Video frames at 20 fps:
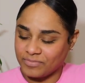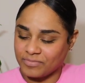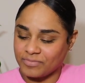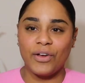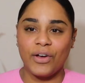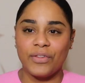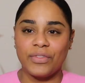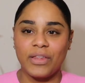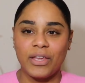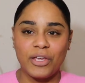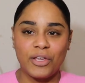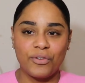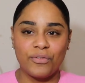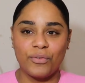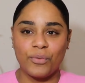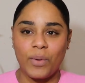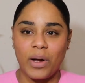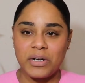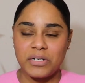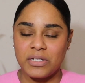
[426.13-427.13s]
Y'all, thank you
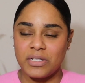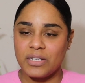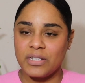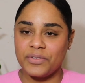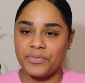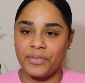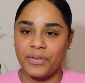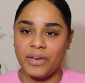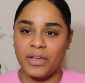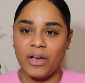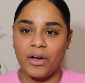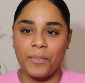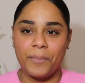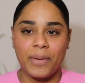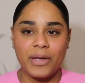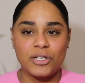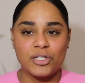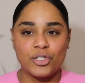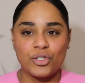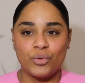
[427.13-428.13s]
for watching this video.
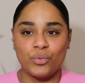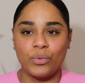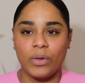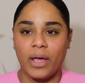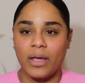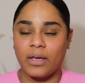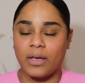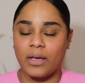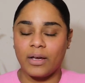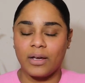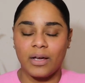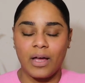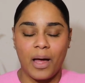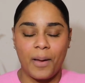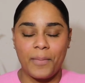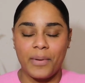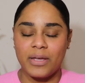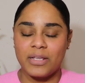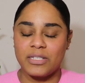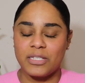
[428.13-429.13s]
Make sure you like,
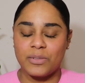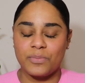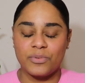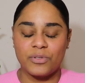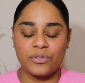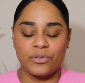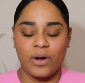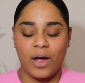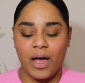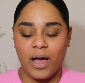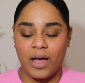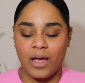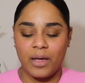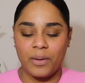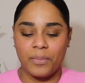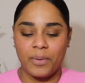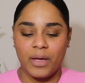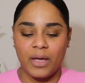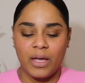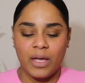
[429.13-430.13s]
comment, and
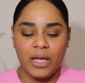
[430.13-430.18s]
subscribe.